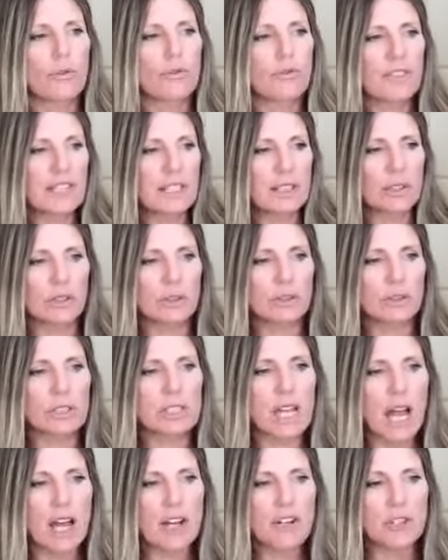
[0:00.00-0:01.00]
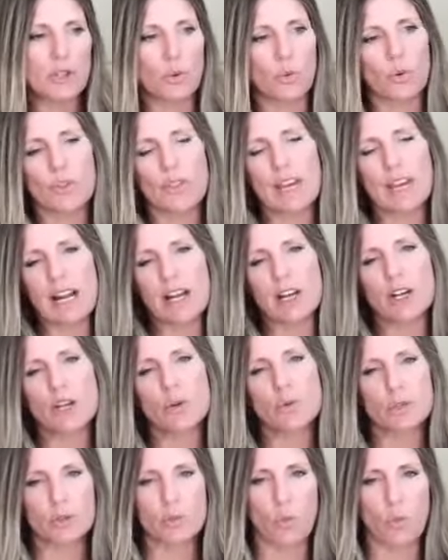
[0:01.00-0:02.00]
feel, touch, or that I
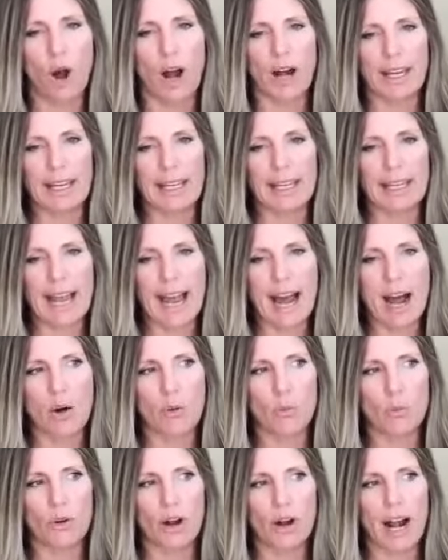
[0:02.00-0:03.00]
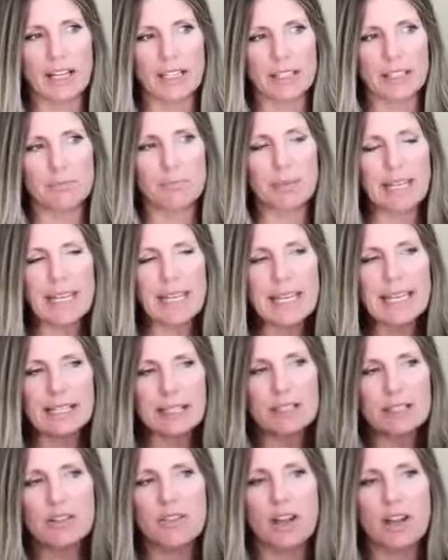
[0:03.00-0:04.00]
knew was walking it out, where I could peek
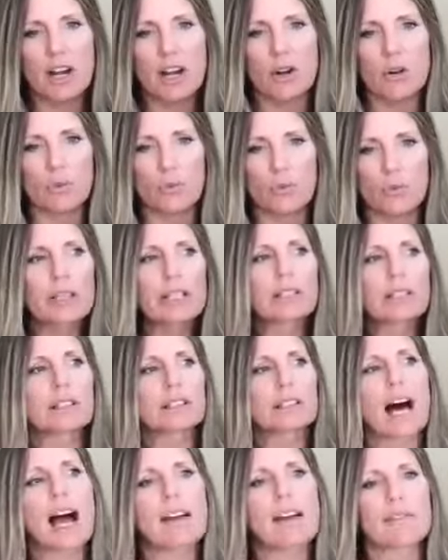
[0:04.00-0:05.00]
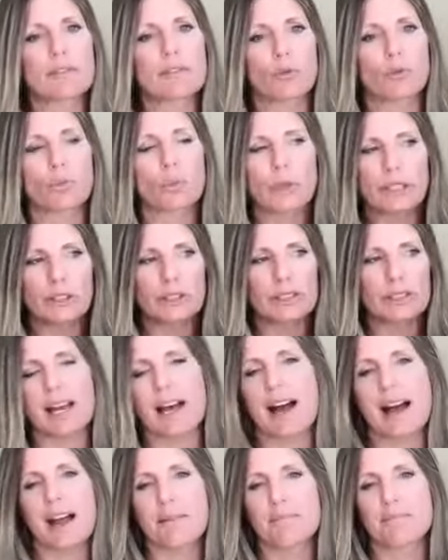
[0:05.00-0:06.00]
into their real life, real
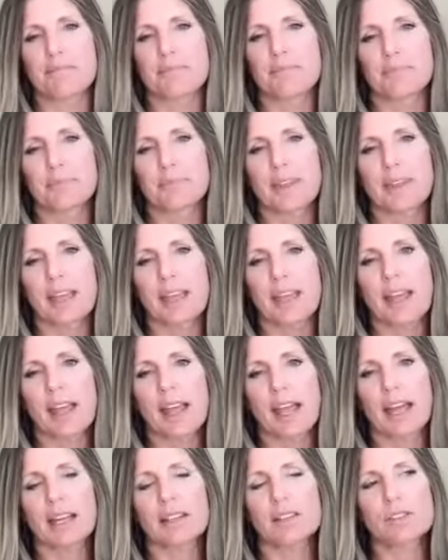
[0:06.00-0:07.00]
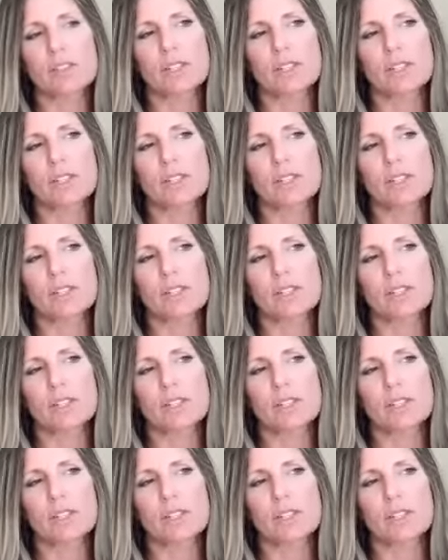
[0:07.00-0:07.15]
time. And